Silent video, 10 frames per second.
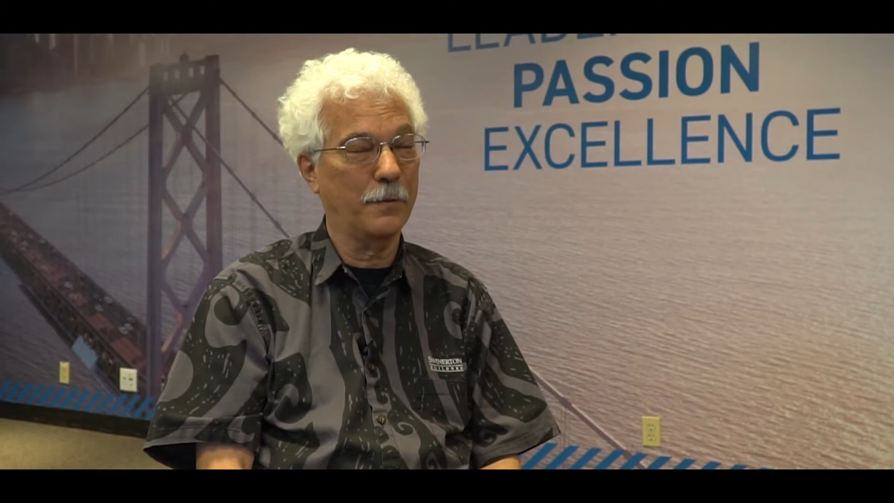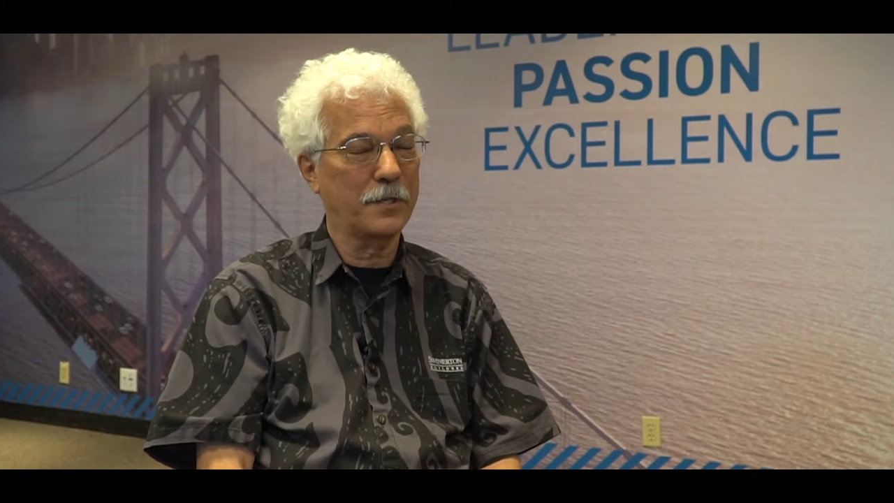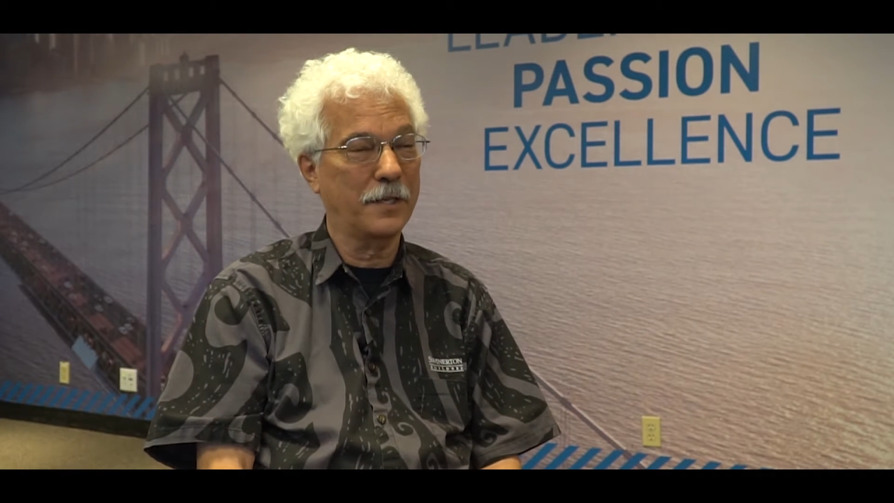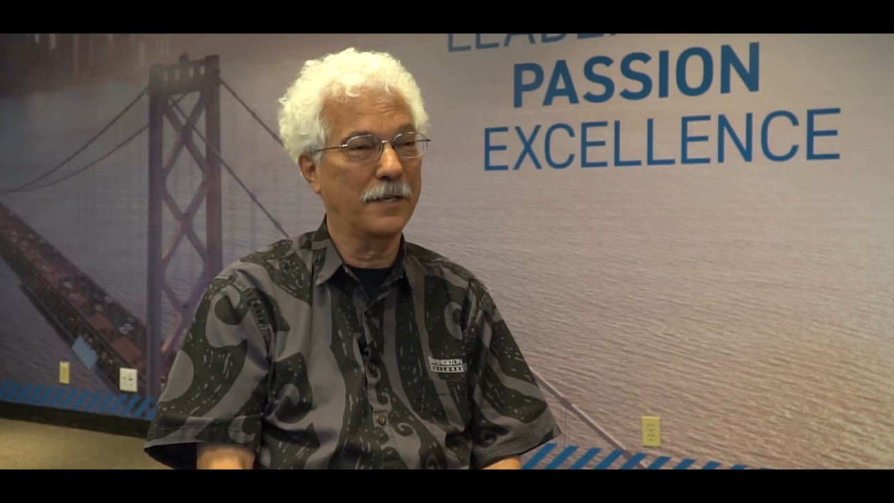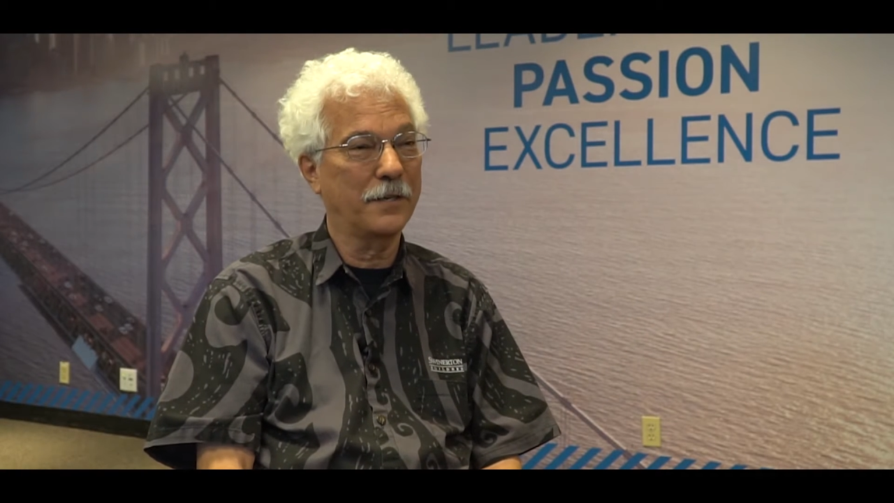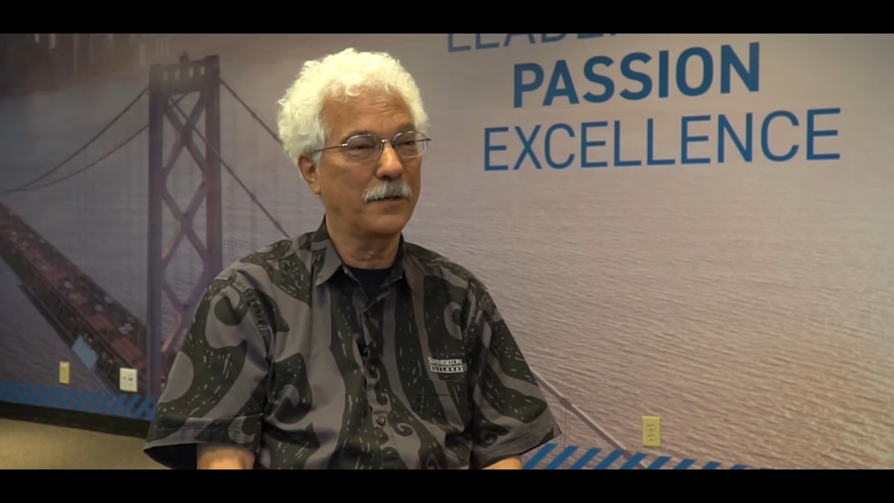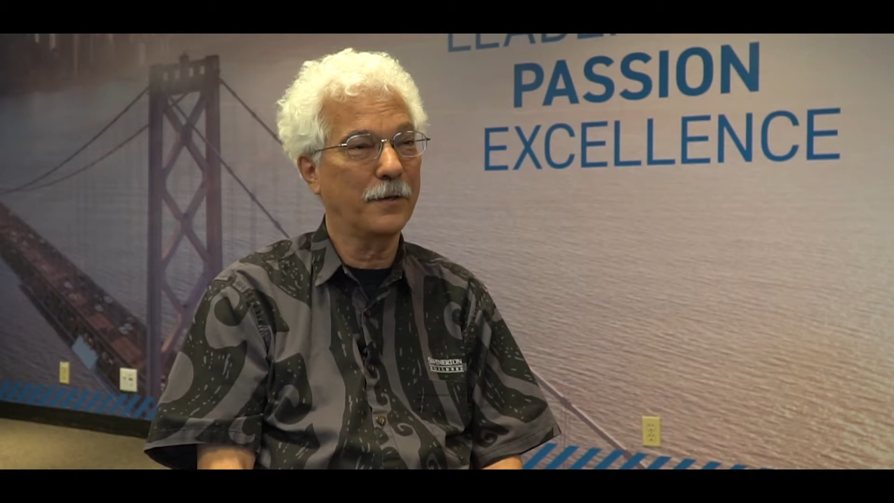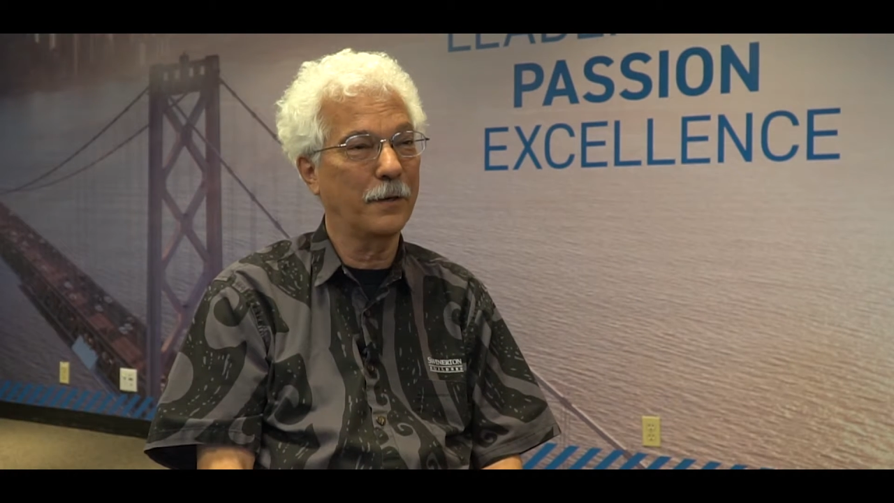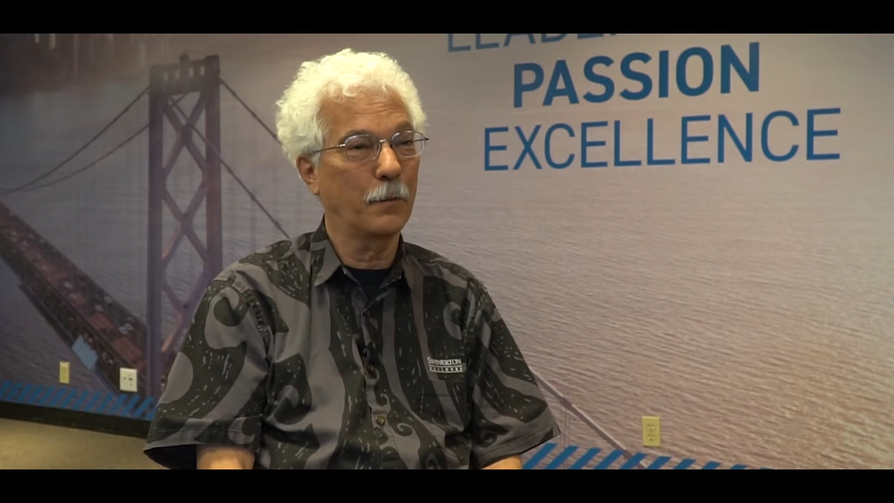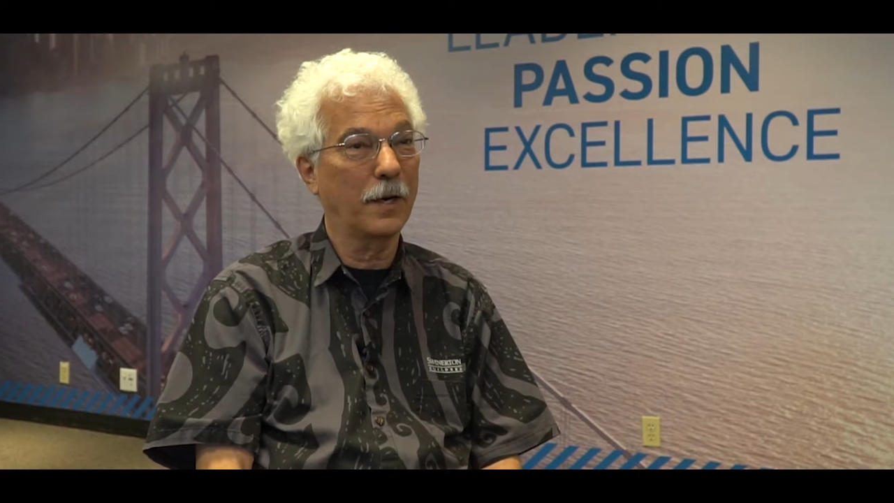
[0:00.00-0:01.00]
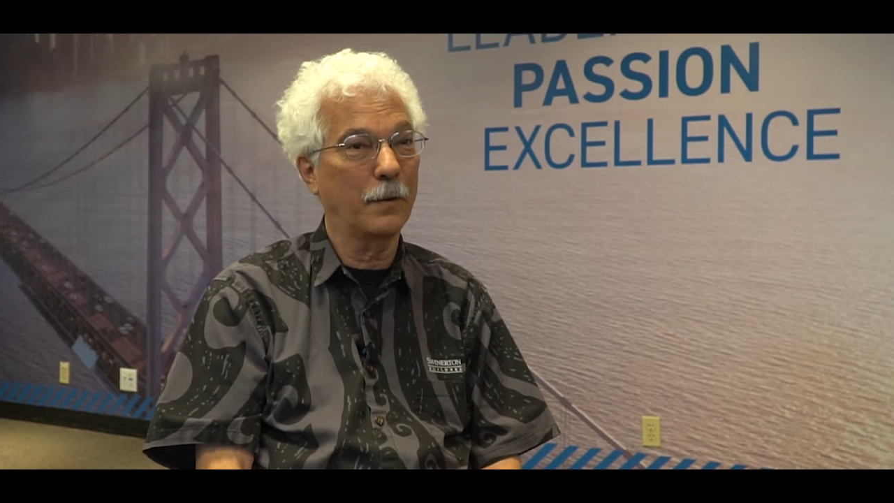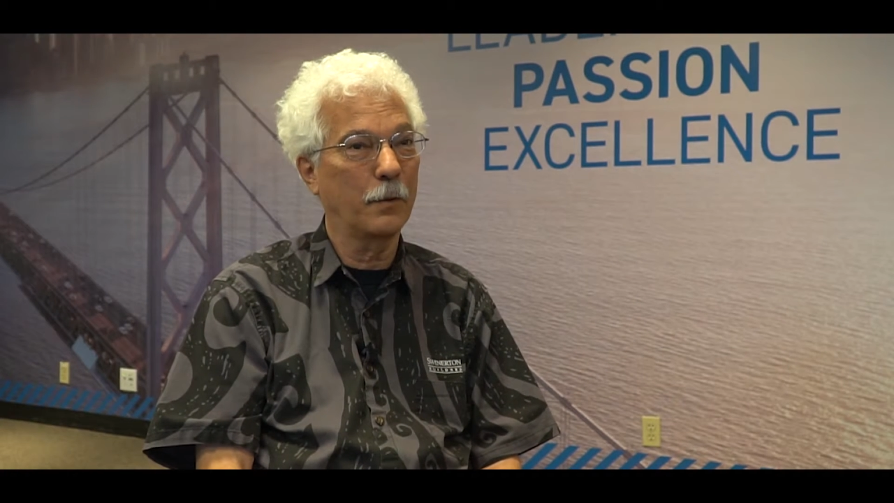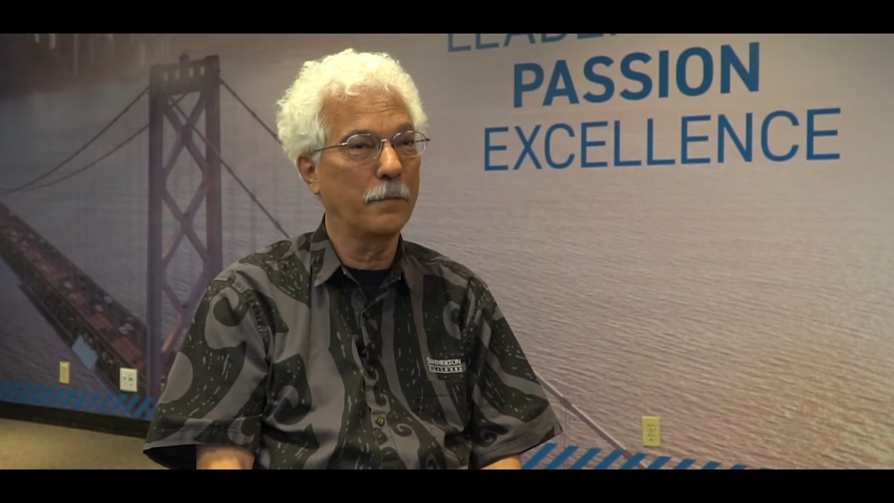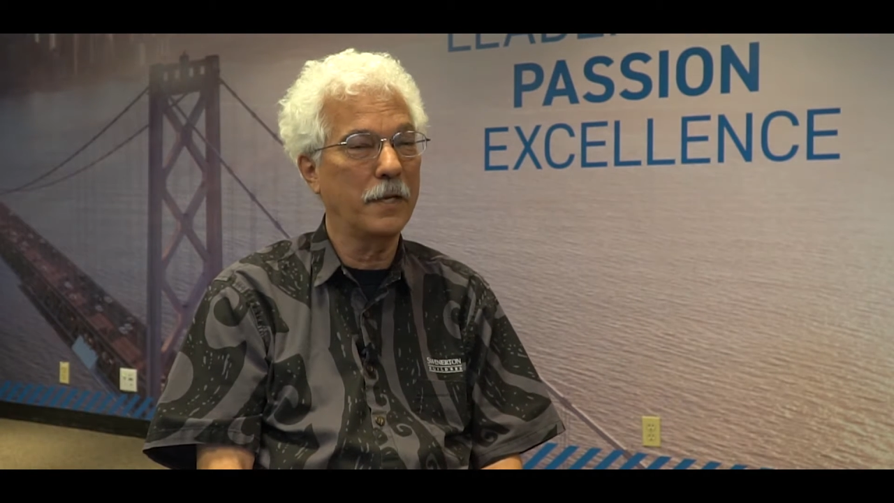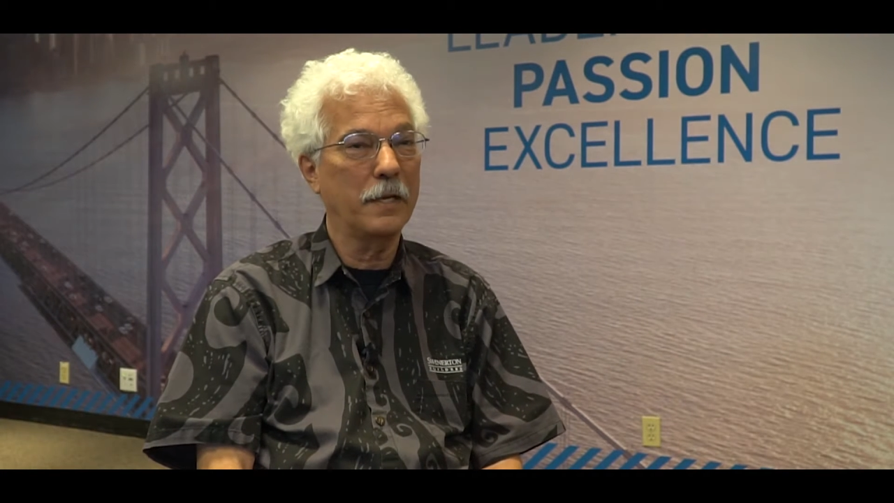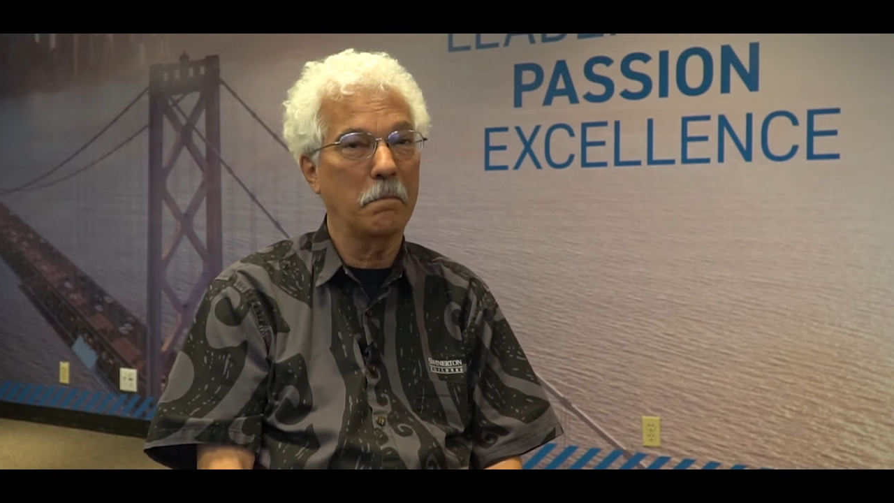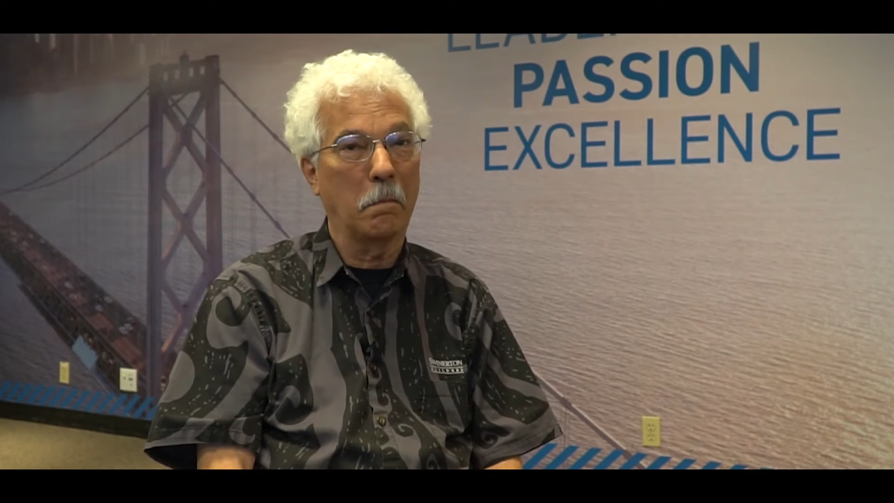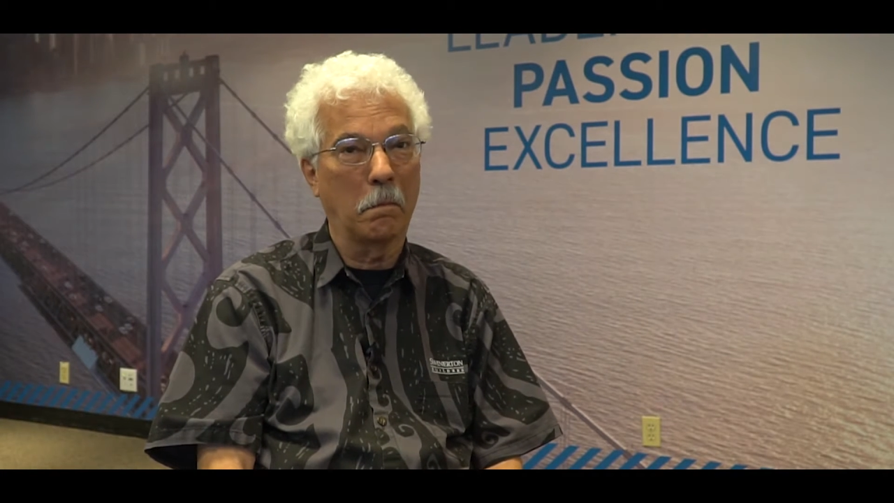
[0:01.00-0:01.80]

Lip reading: was going to do or where I would be,